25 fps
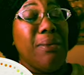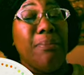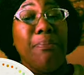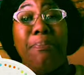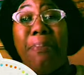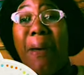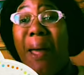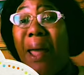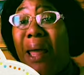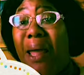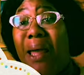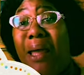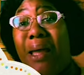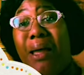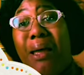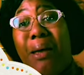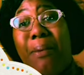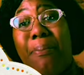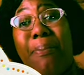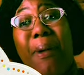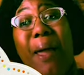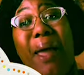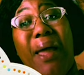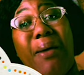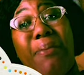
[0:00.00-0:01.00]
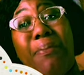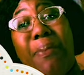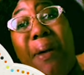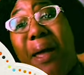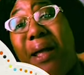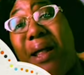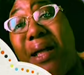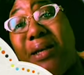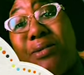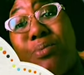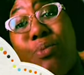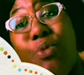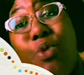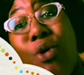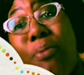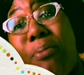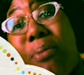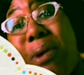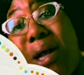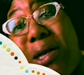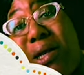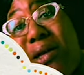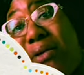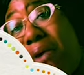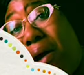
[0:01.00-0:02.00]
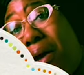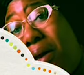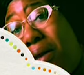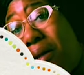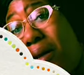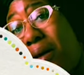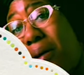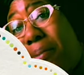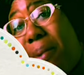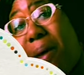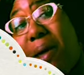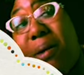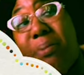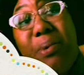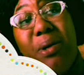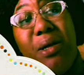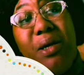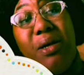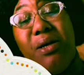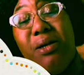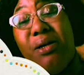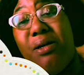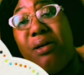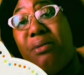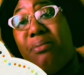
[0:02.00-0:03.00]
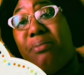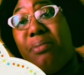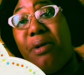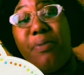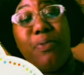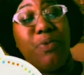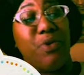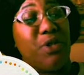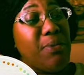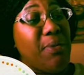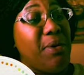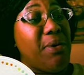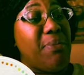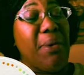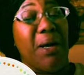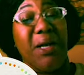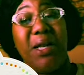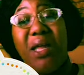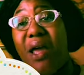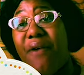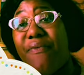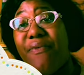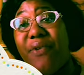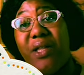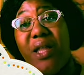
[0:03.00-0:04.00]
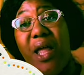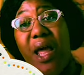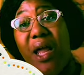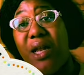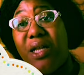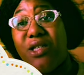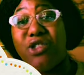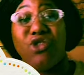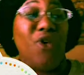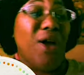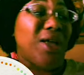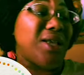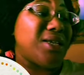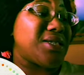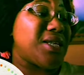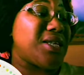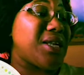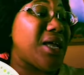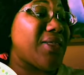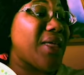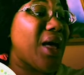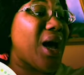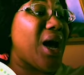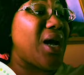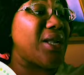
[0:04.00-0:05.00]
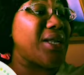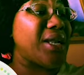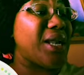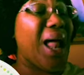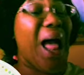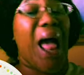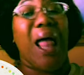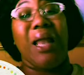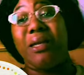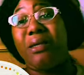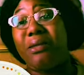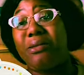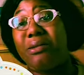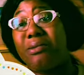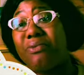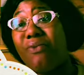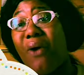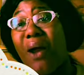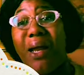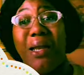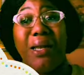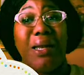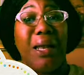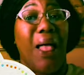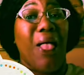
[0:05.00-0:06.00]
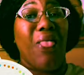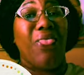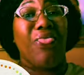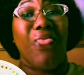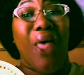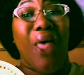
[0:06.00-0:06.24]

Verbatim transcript: Bang, bang, bang. That's more money right there, baby. People send me money every day. That's crazy. That's another hundred dollars right there.